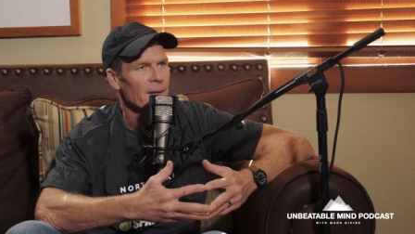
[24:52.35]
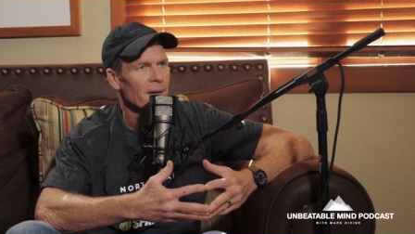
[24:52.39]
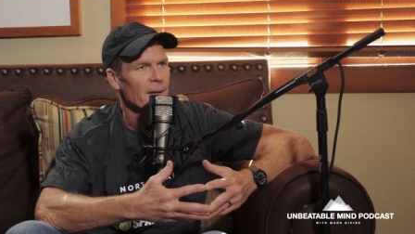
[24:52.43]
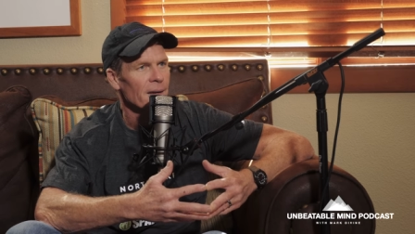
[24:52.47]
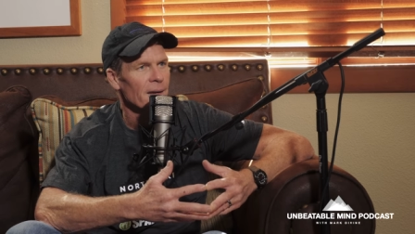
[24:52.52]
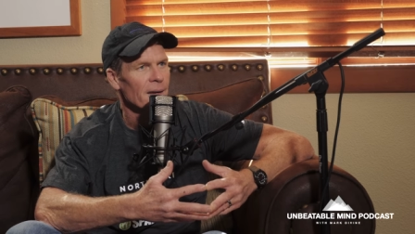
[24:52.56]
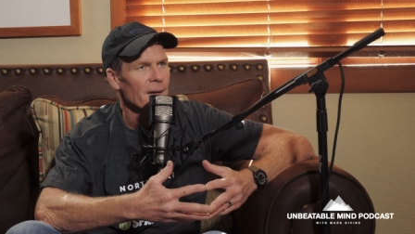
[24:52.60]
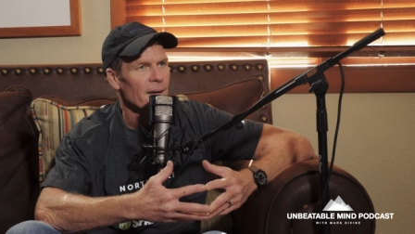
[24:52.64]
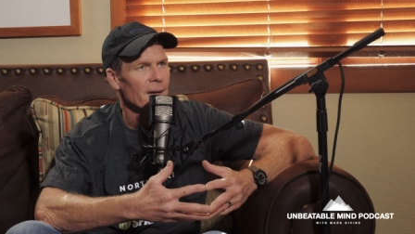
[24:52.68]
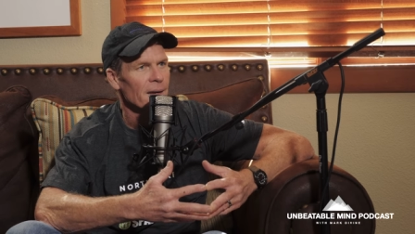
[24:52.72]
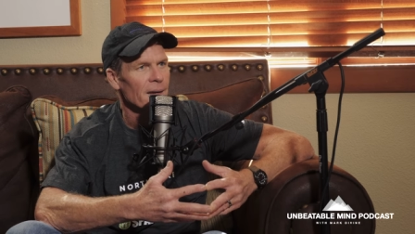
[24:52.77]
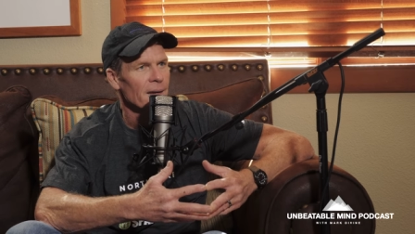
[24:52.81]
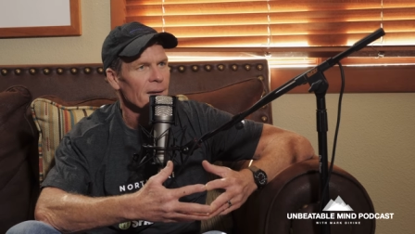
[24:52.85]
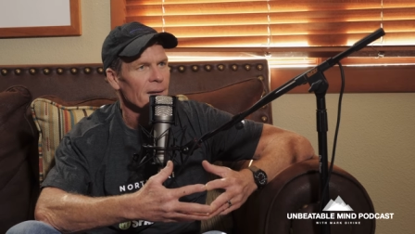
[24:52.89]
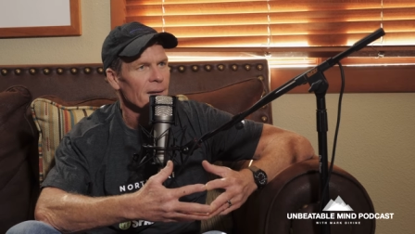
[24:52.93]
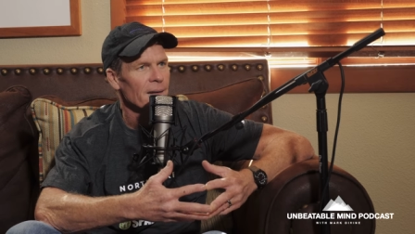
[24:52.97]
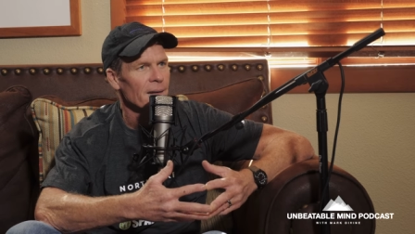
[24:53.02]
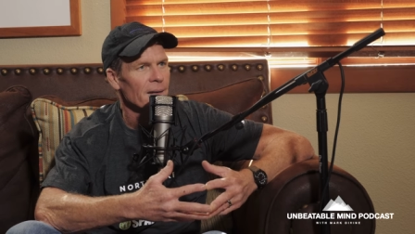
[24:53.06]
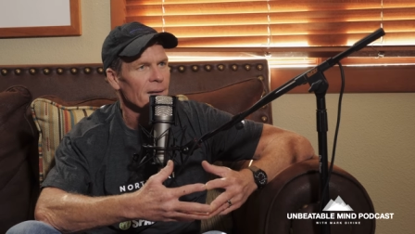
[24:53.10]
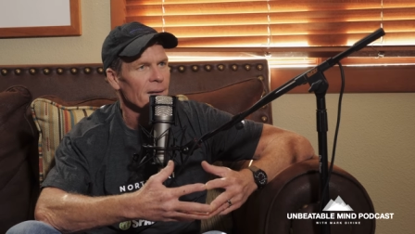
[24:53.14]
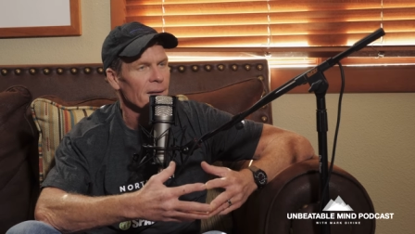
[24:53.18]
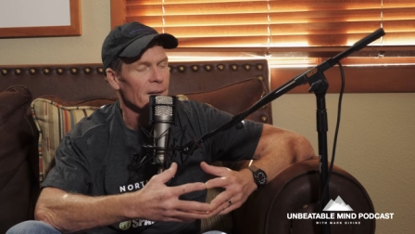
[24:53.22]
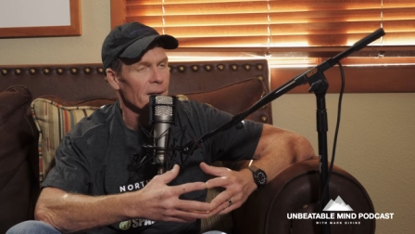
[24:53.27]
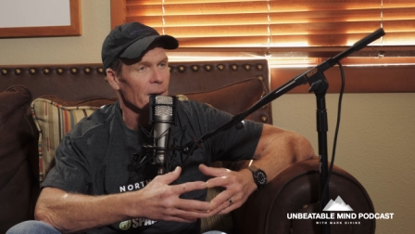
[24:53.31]
Okay.
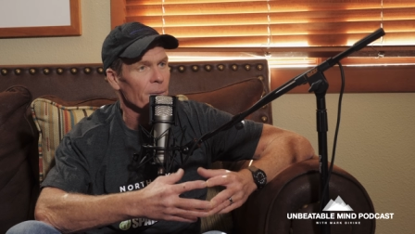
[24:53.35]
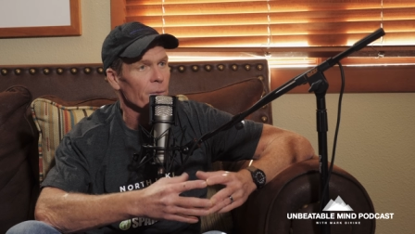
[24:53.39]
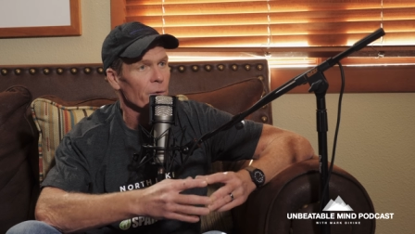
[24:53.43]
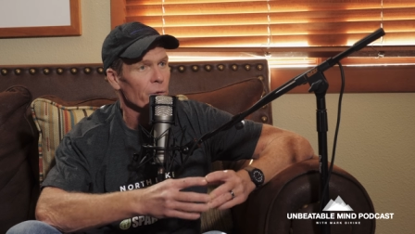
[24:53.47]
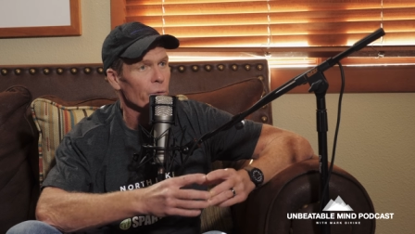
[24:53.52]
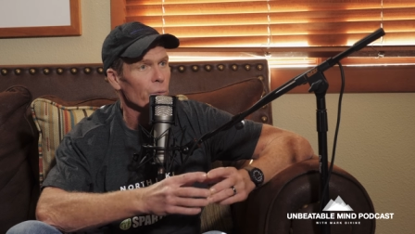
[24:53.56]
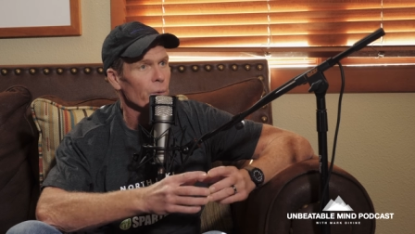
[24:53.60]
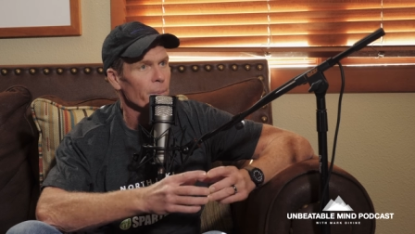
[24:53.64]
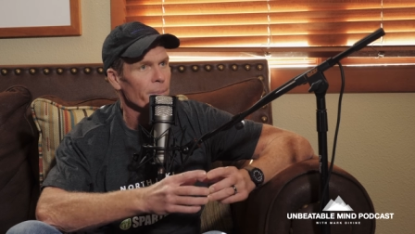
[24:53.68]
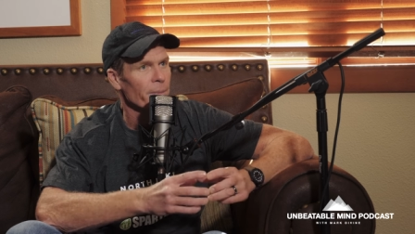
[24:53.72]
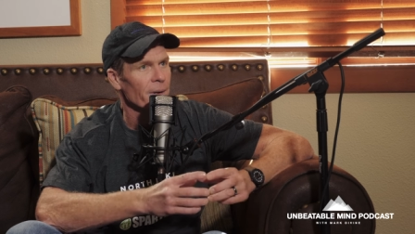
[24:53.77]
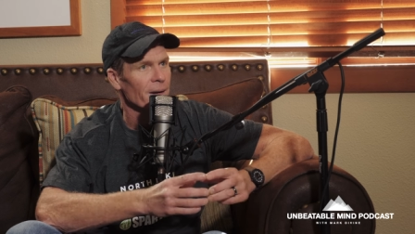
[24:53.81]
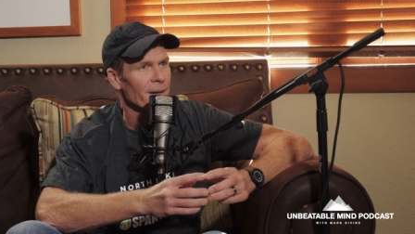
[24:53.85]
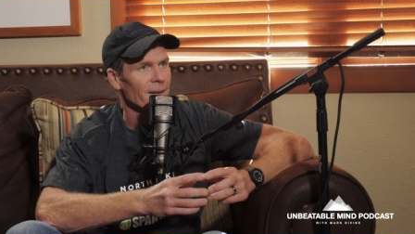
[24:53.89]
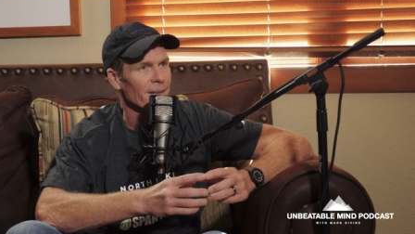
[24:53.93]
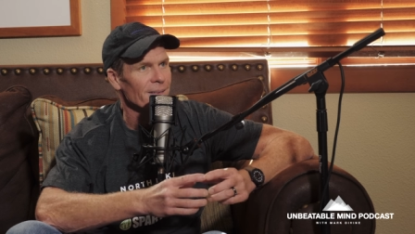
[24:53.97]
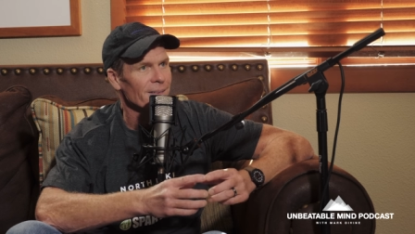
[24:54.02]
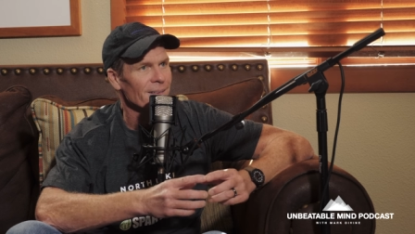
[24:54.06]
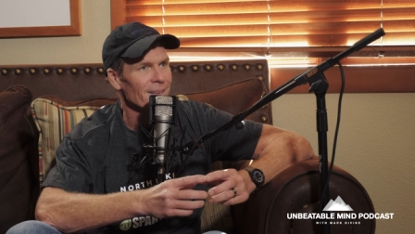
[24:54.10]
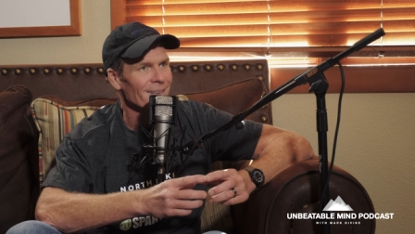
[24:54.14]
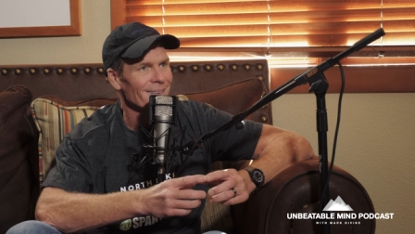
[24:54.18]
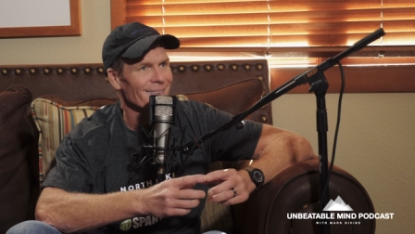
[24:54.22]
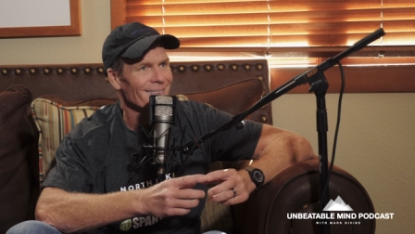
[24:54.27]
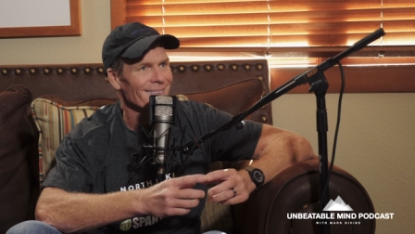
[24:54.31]
And they were swim
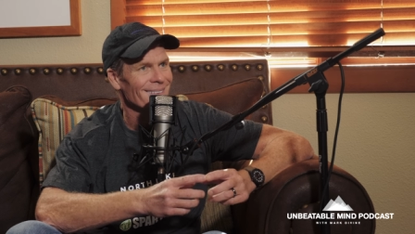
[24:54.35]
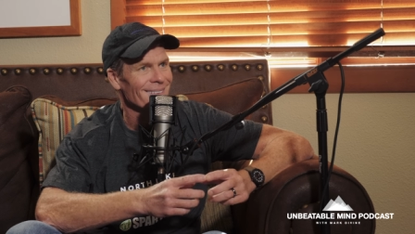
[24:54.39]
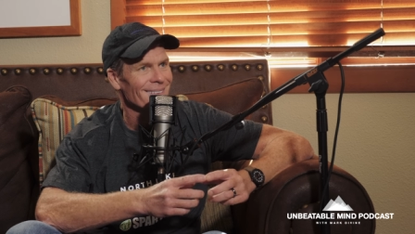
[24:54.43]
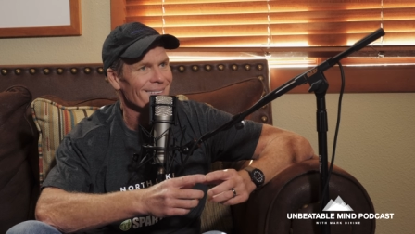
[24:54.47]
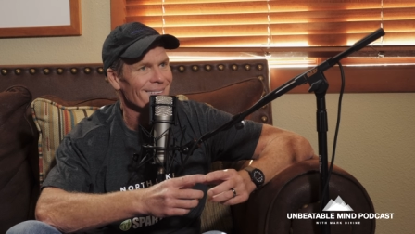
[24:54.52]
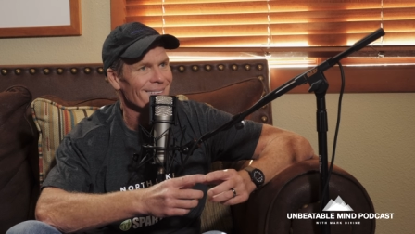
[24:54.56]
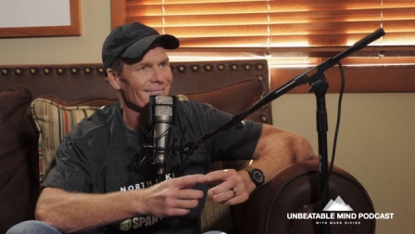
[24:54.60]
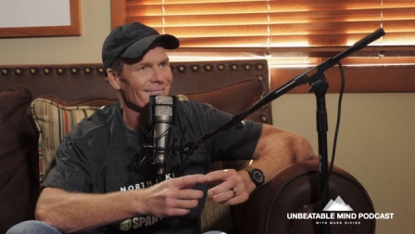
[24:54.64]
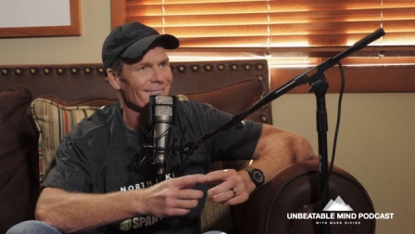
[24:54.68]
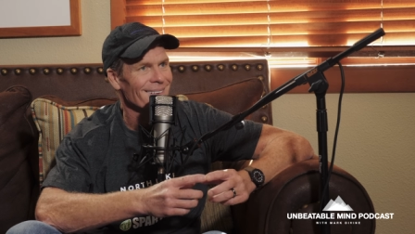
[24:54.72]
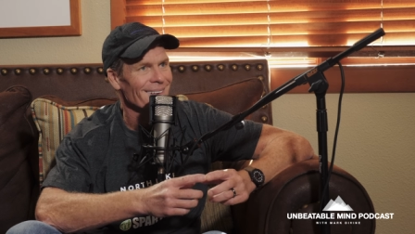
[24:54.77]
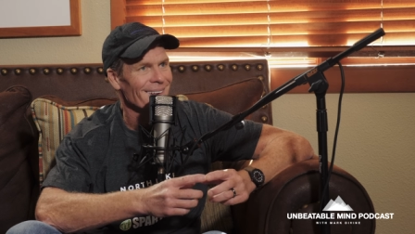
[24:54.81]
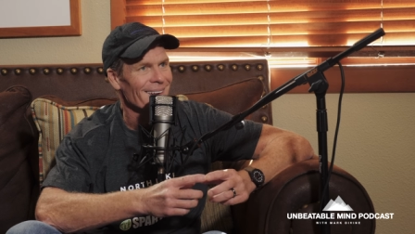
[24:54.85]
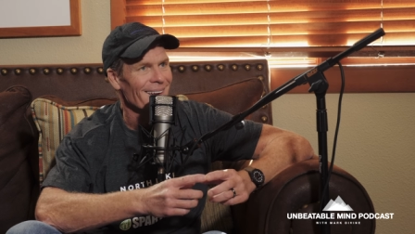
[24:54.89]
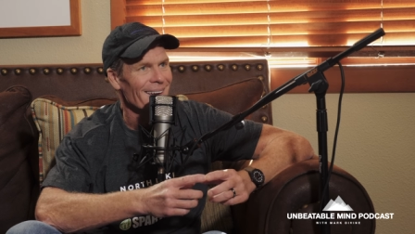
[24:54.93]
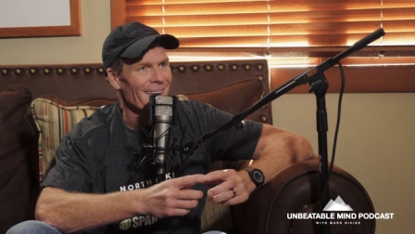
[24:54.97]
buddies. Uh huh.